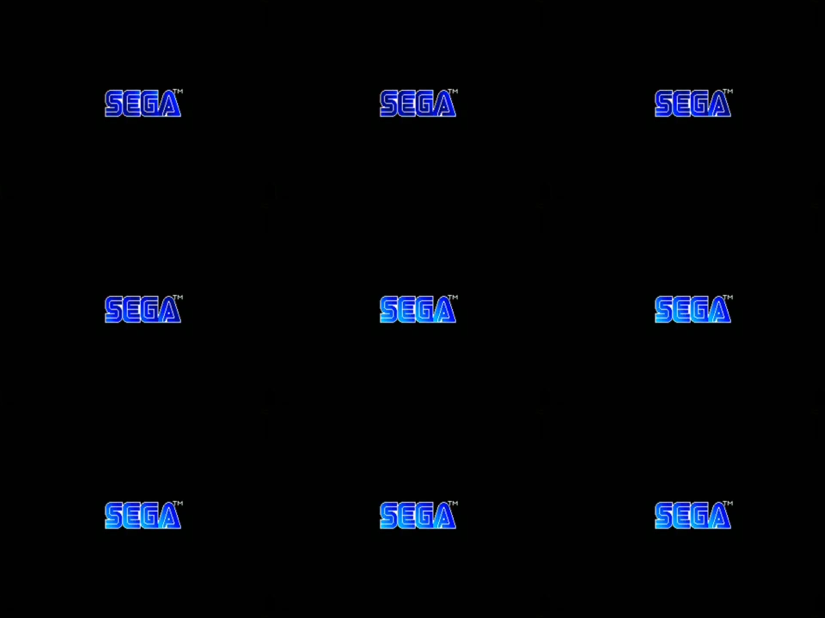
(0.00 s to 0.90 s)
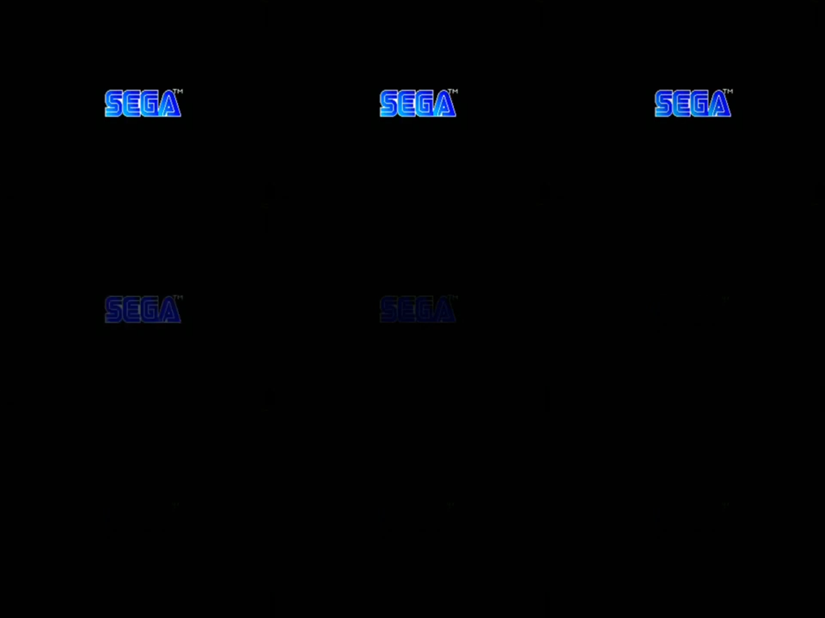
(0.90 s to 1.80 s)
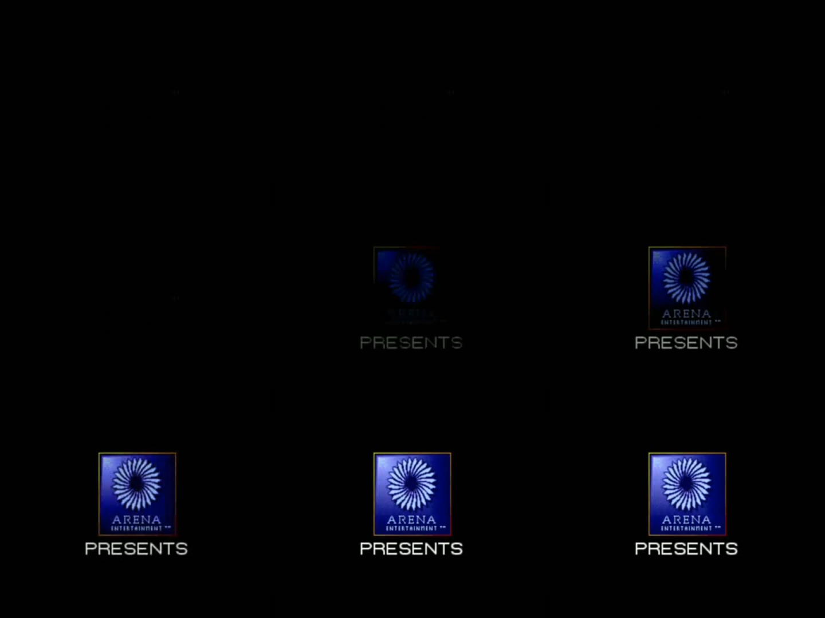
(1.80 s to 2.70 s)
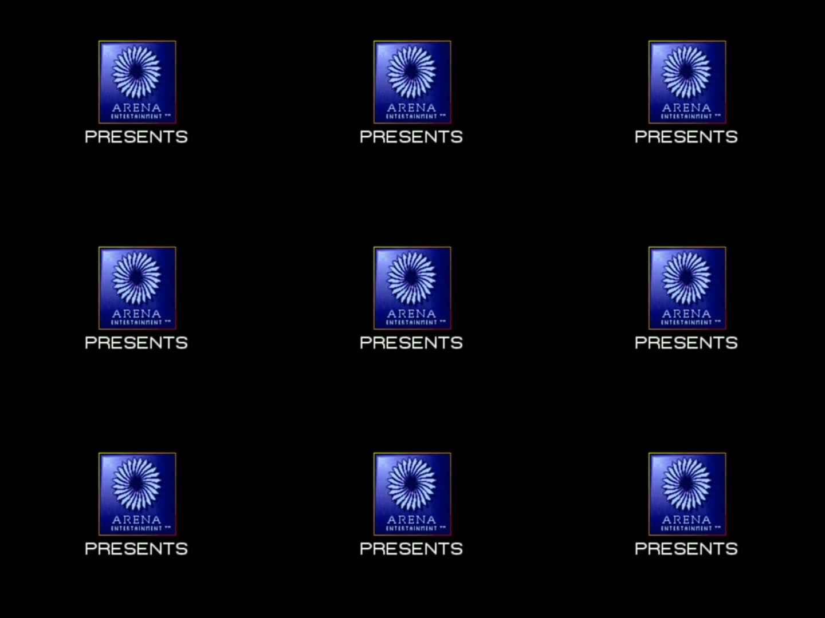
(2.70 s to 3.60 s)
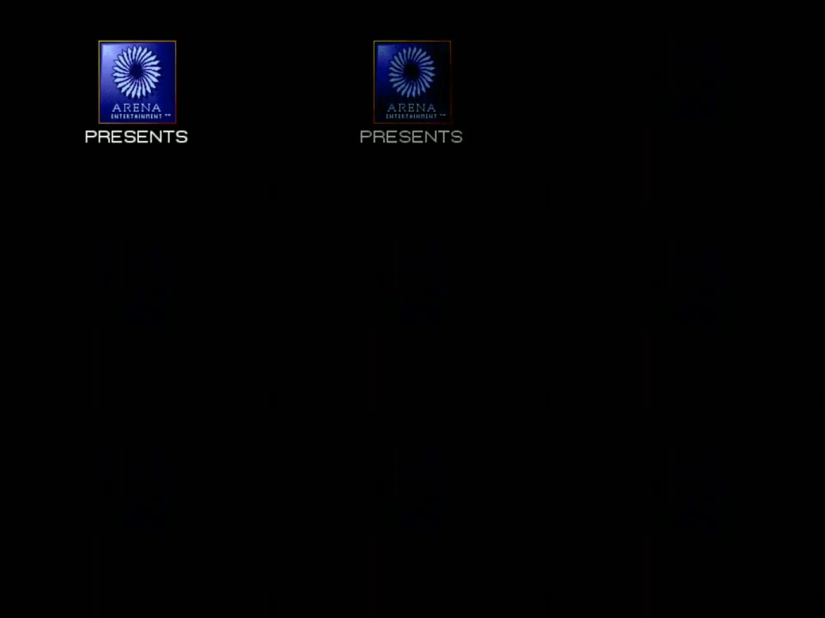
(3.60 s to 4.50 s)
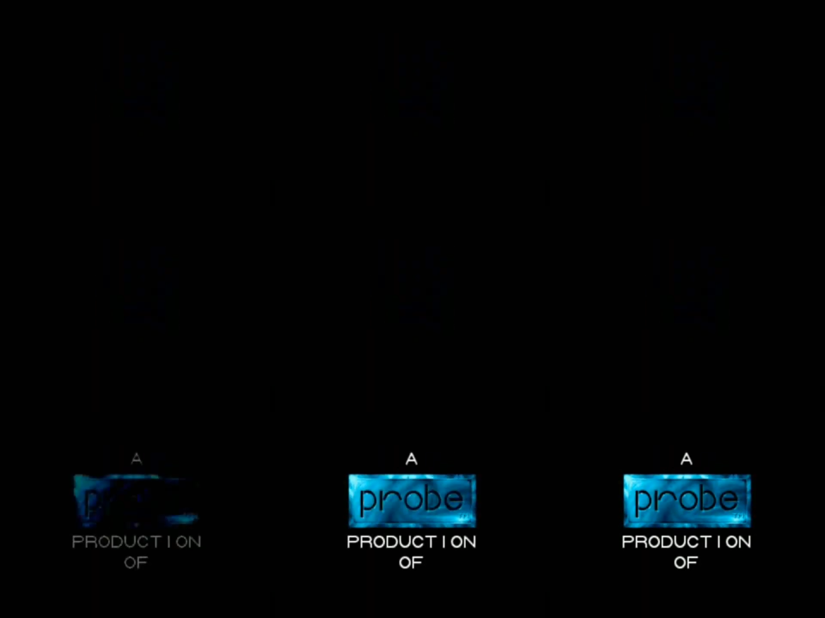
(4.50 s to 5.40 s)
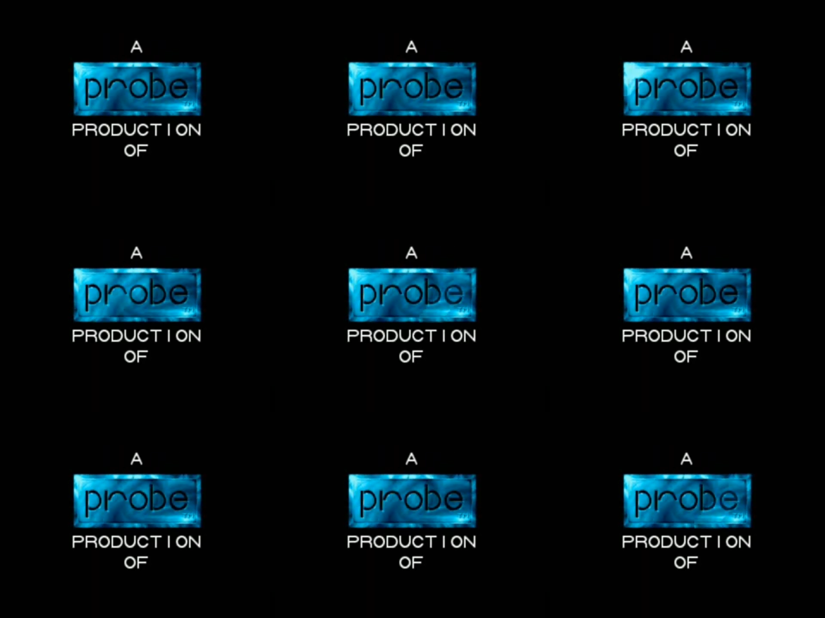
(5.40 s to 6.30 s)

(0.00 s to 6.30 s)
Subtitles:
[unreadable: no face in view]